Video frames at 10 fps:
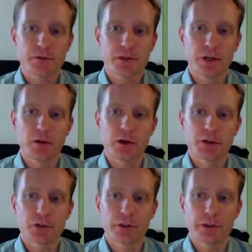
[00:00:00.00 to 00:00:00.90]
of
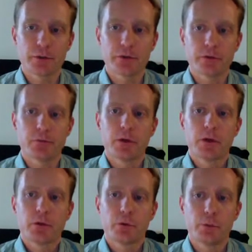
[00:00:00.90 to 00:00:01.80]
psychological egoism
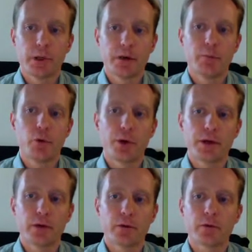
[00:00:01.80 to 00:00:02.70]
would be to point
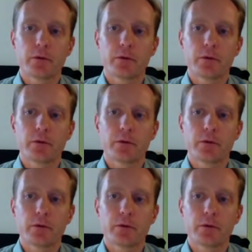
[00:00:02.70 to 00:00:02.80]
out